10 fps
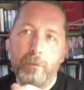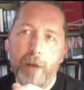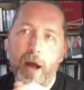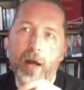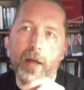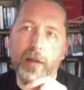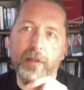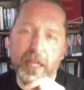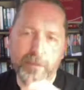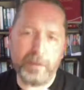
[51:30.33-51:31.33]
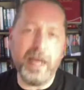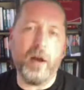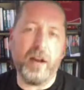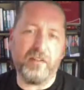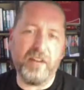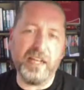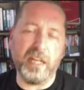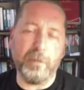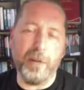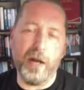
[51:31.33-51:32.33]
But there's been like things
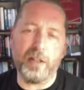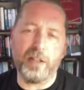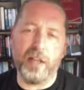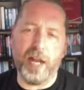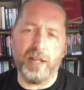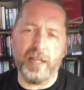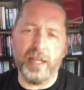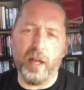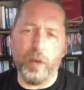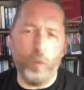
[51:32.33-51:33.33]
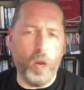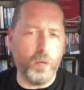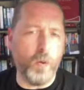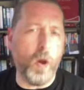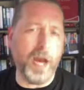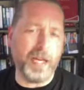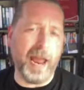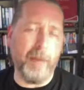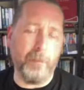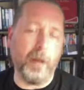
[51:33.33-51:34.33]
in the past, like the worldwide
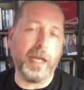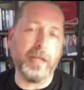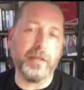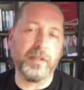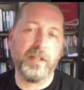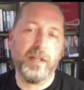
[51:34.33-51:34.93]
campaigns.